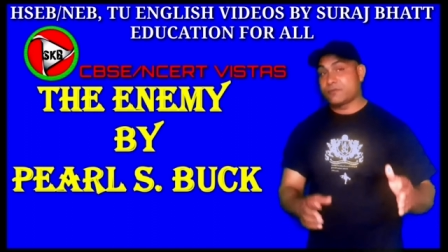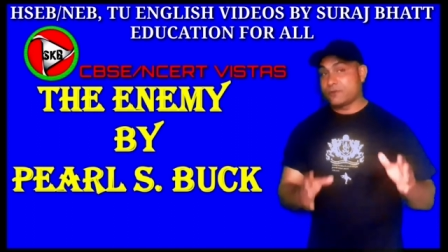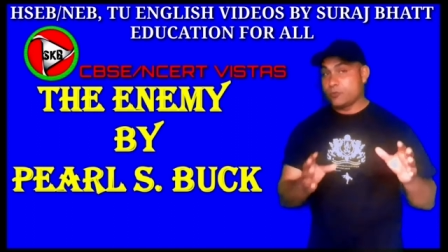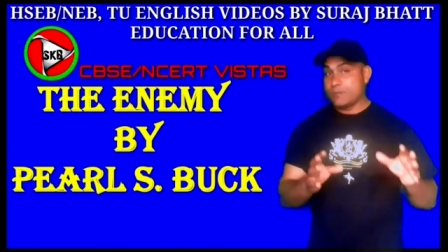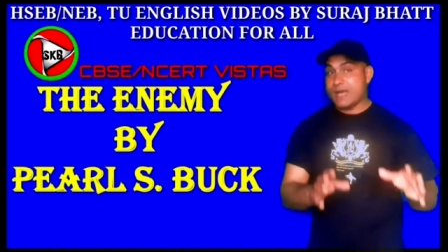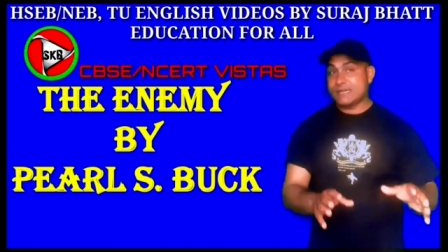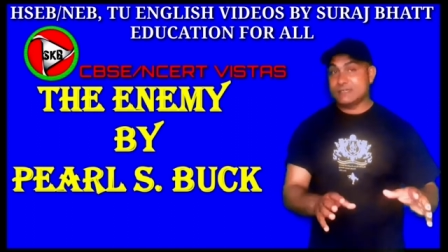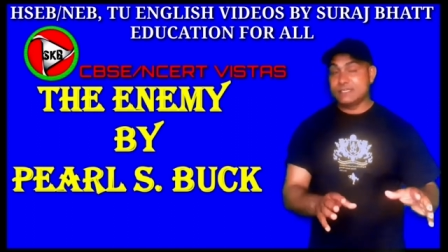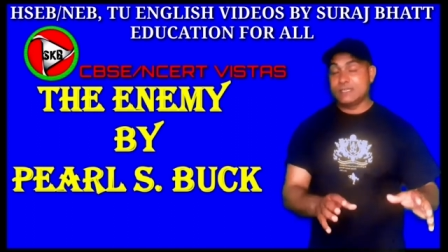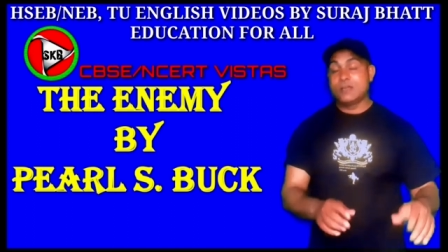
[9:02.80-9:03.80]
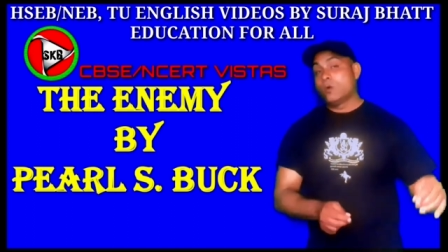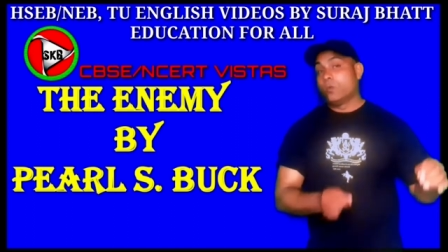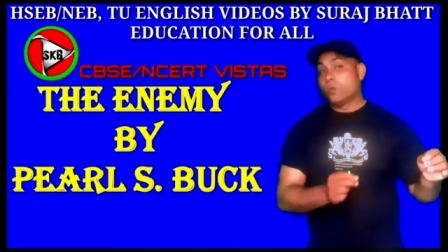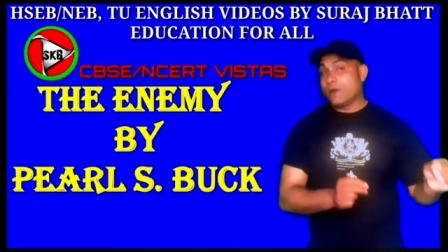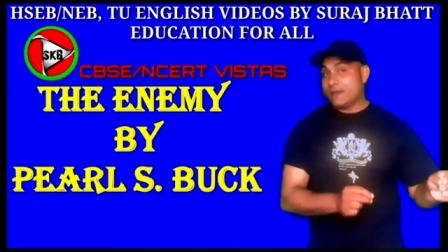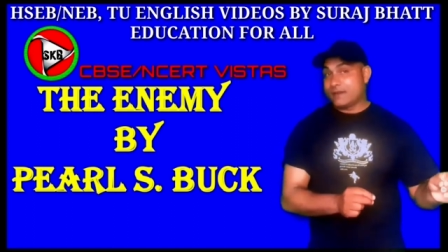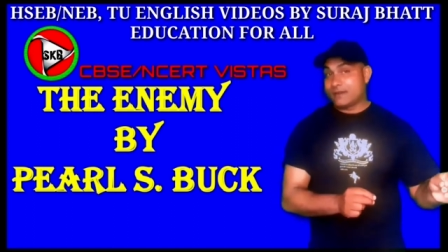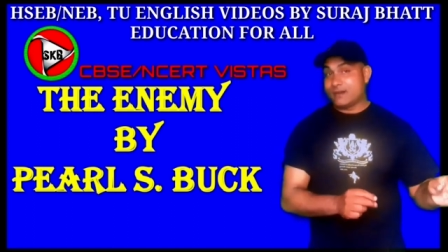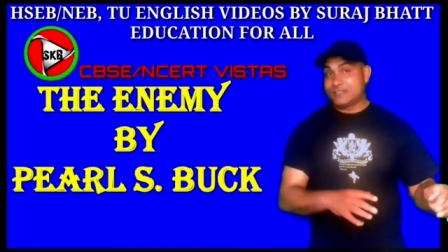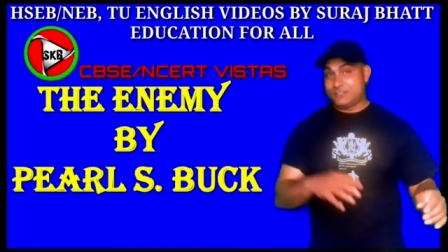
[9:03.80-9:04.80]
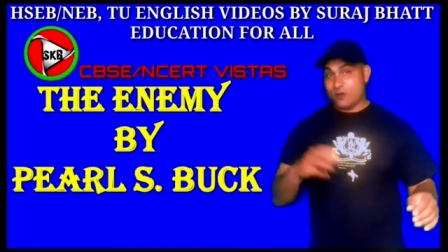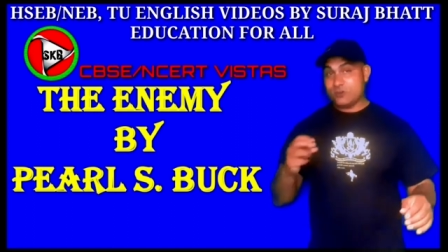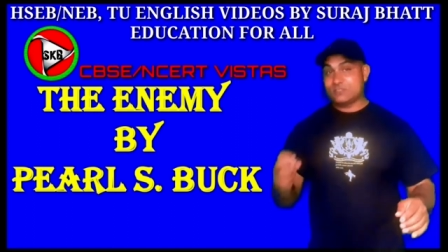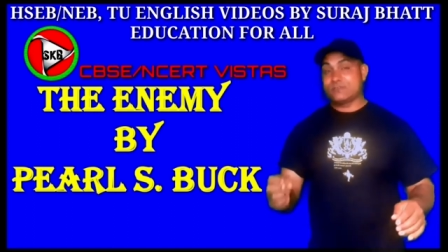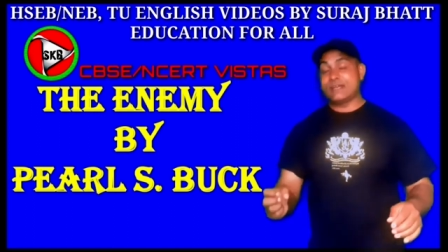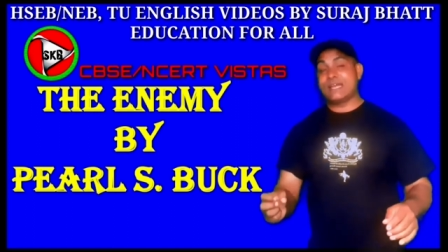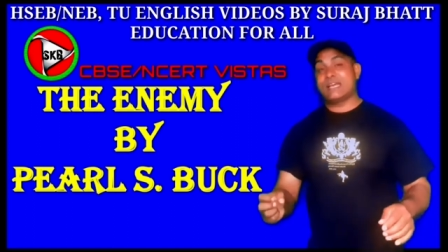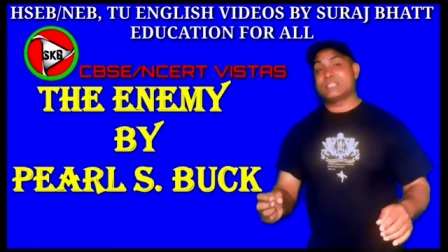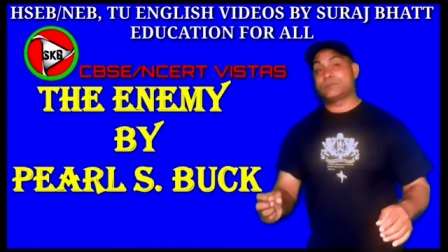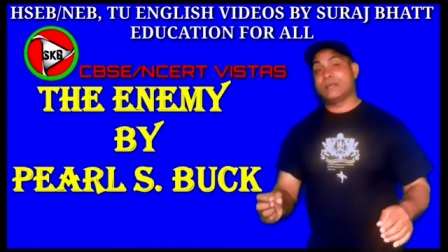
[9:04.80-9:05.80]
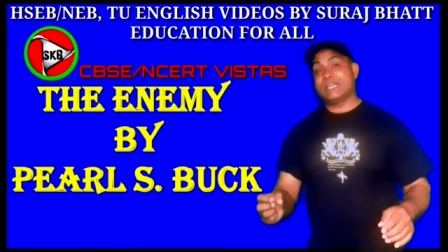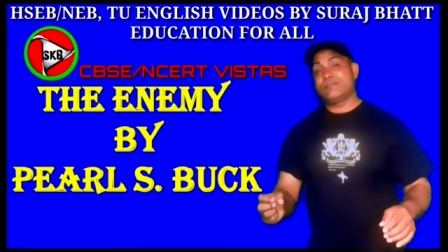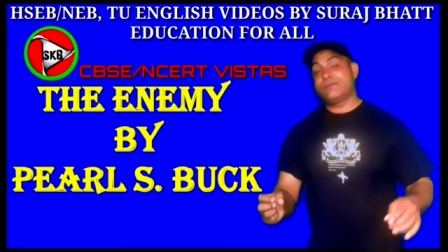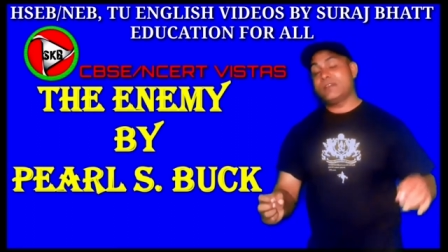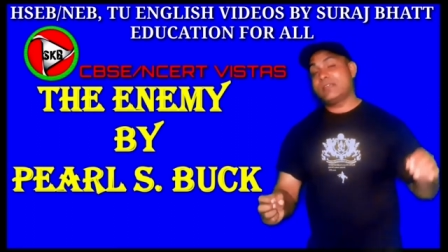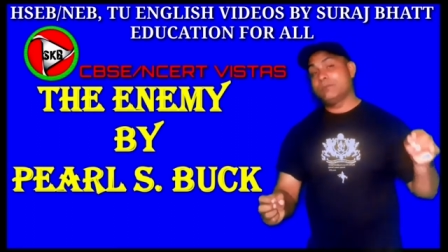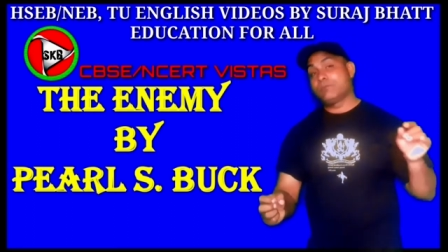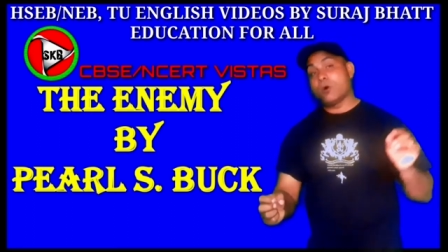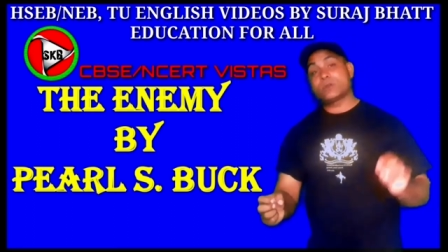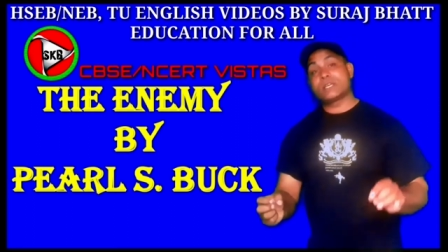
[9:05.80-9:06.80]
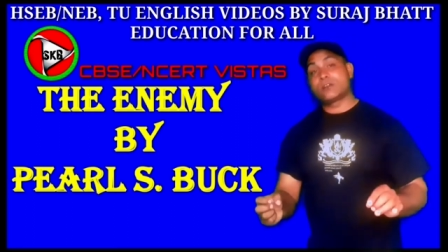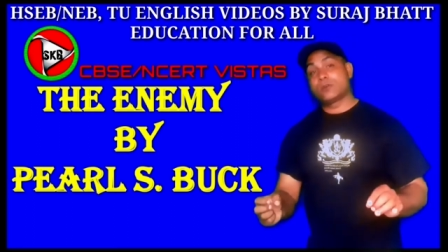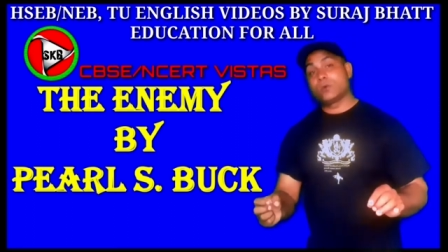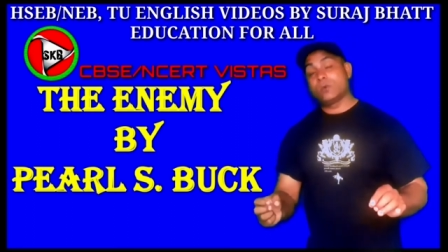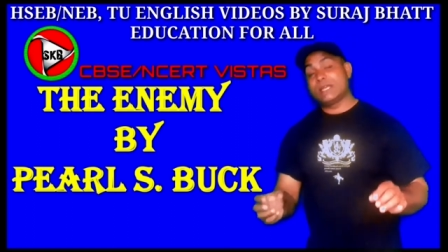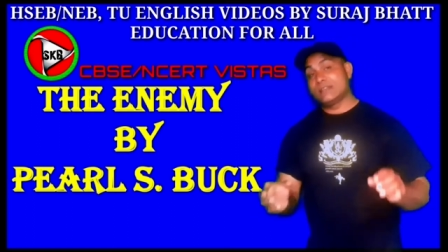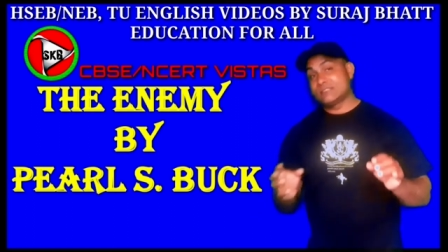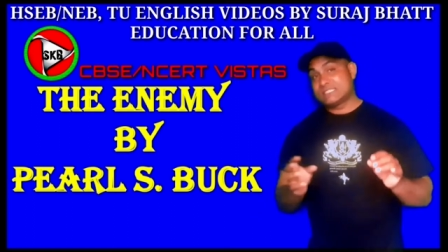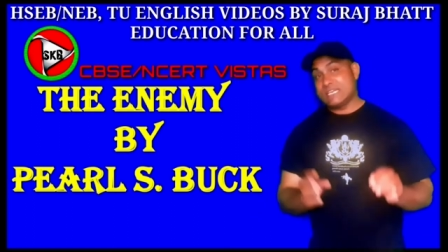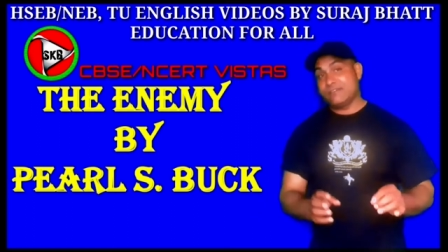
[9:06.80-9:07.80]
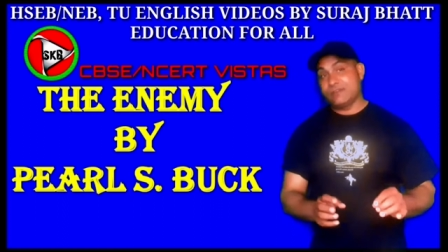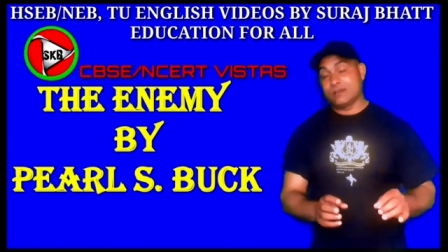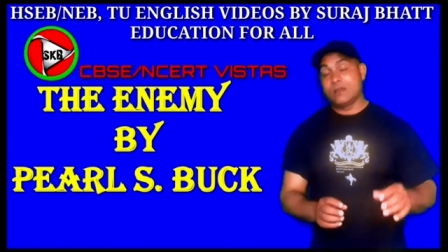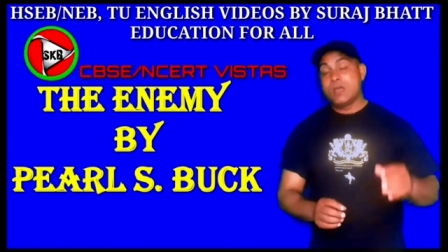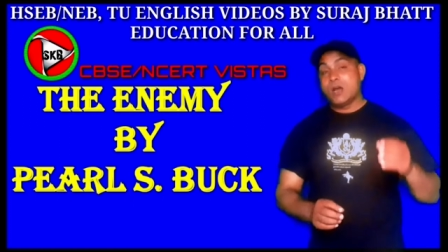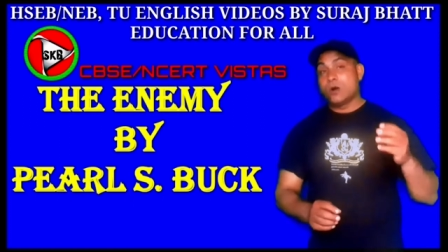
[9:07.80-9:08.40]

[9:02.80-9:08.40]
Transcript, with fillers: of humanity where a doctor has played very important role in saving